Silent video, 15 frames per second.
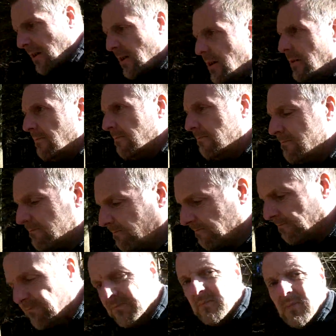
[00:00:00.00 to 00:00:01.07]
Um,
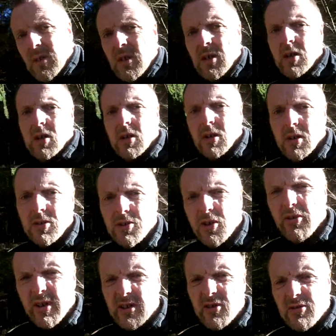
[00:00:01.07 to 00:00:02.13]

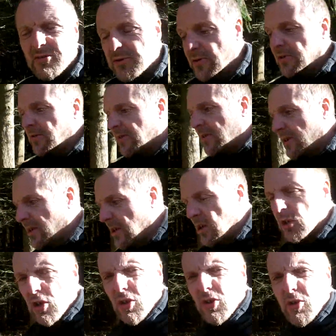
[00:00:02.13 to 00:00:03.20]
sorry, not trying to...
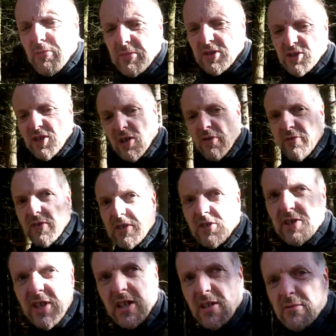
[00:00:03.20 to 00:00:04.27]
Like on my selfie
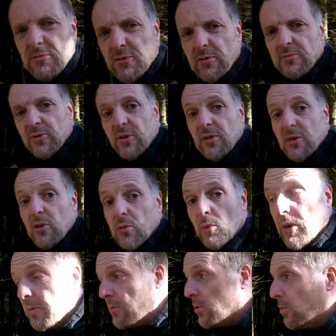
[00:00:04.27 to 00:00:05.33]
stick, I'm, I'm trying not
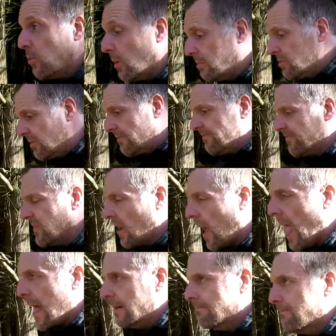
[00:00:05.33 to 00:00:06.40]
to wobble,
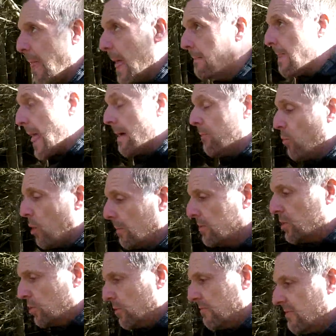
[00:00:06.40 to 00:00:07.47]
damn damn
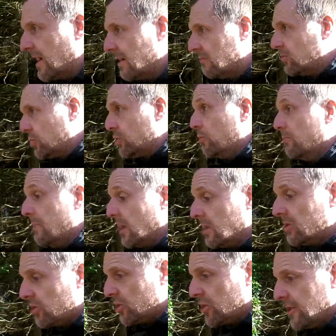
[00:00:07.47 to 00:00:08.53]
wobble you around too
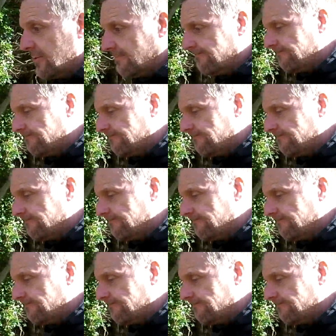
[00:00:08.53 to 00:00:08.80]
much.